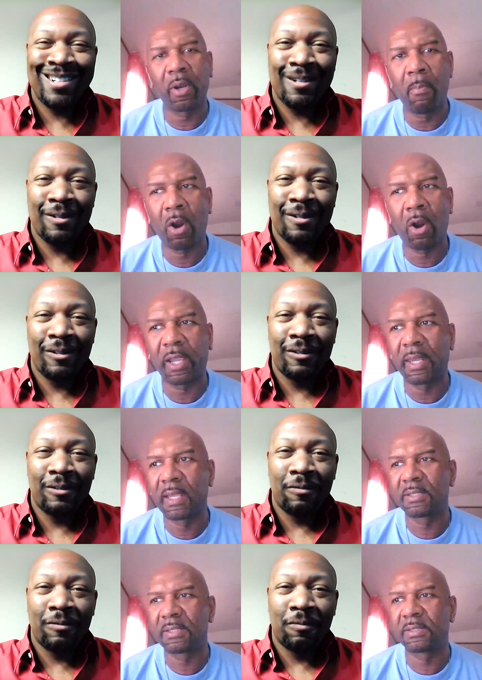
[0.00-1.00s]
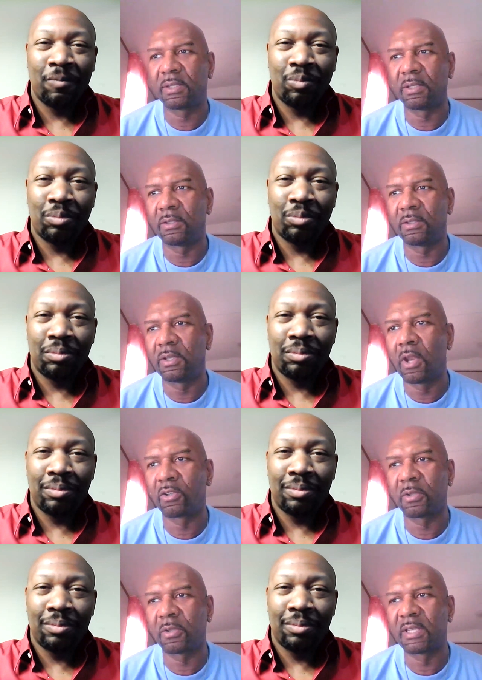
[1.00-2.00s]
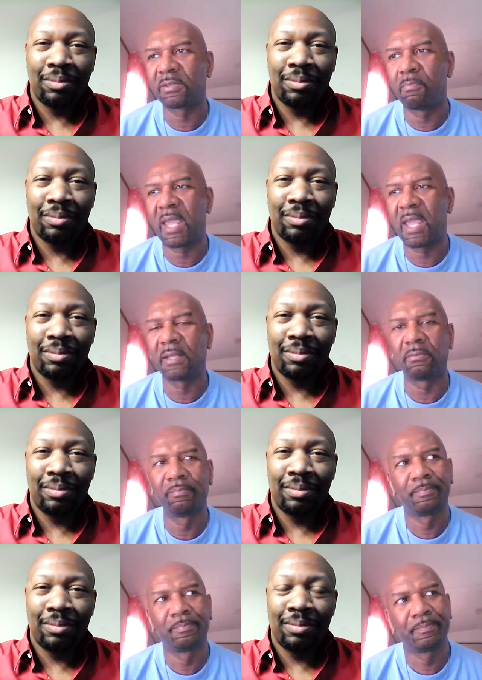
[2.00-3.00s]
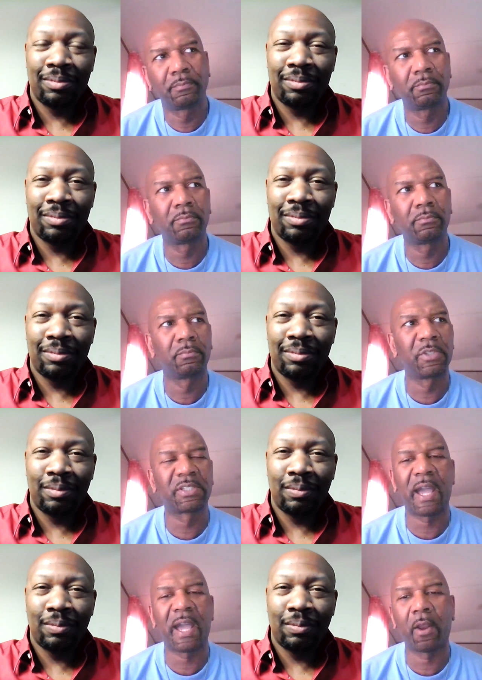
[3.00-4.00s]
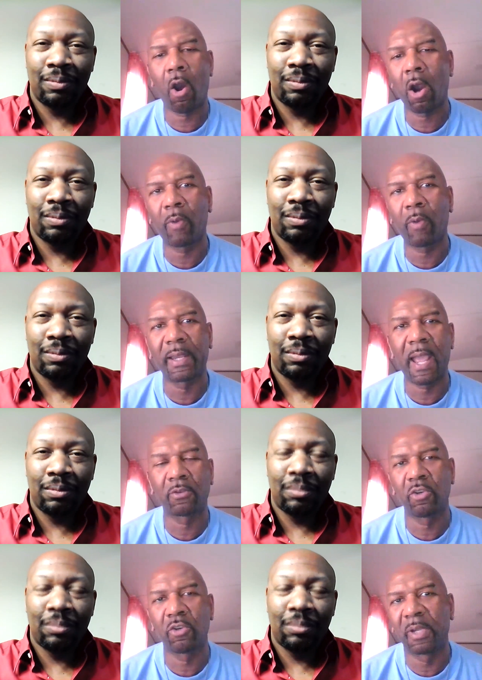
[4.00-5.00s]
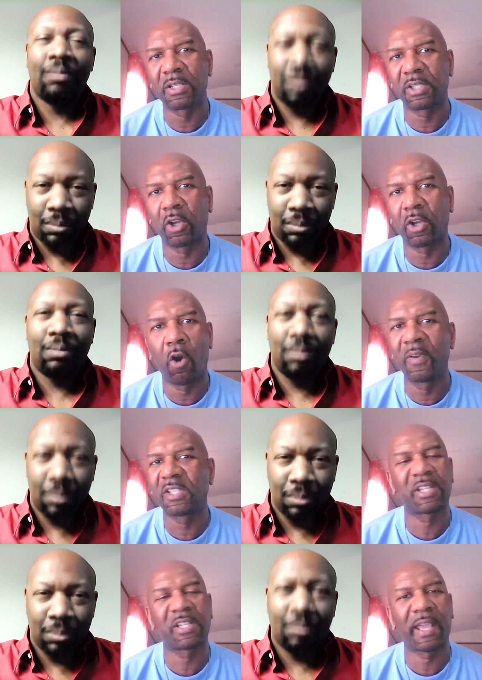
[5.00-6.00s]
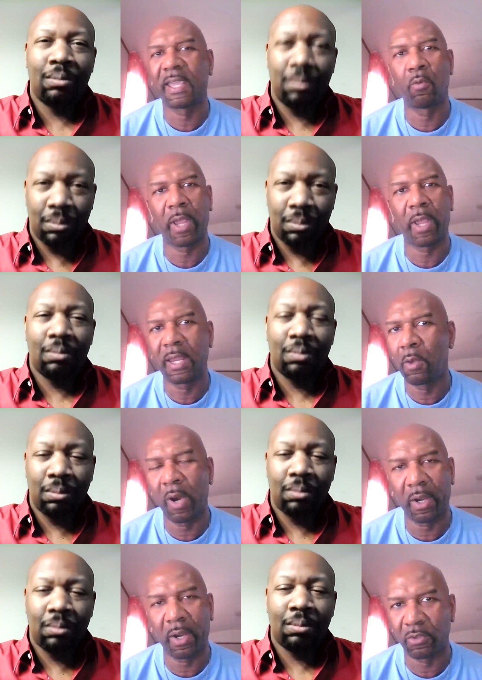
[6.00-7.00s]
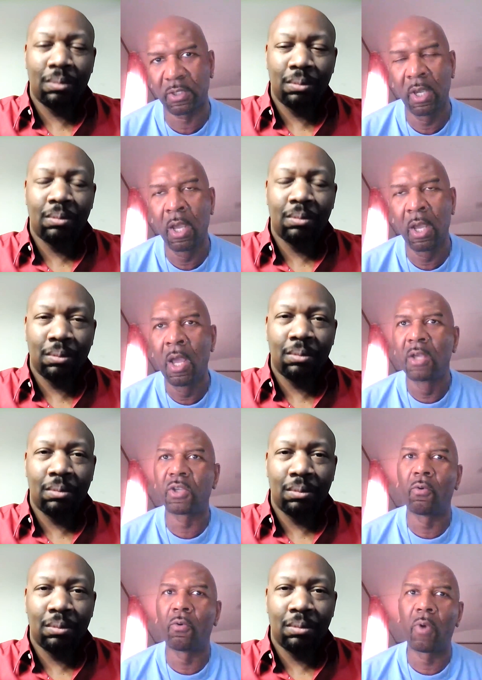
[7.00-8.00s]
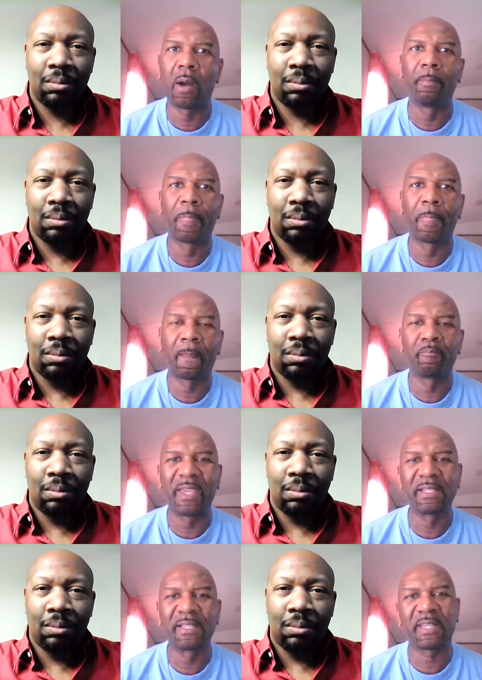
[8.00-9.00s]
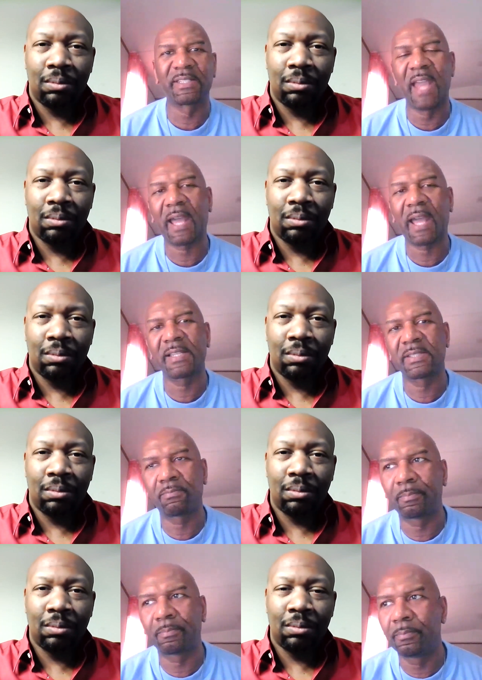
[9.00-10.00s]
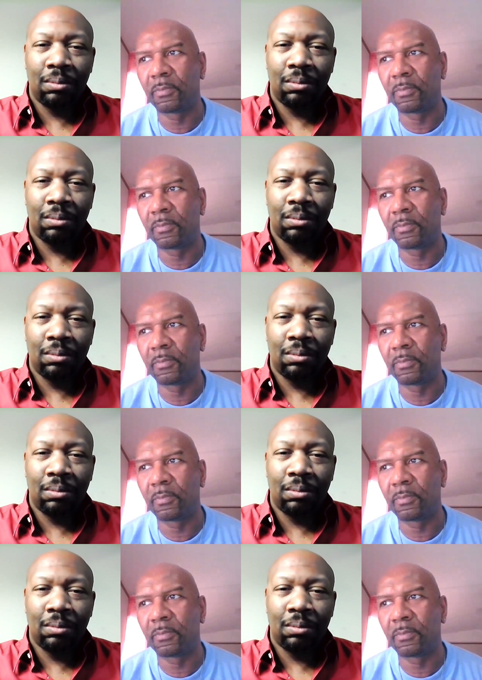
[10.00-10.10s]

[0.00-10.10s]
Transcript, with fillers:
Speaker 1: Florida market is, you know, it's, being it's kind of hard right now too because of the COVID, just like any, anywhere else. So um, it's it's not as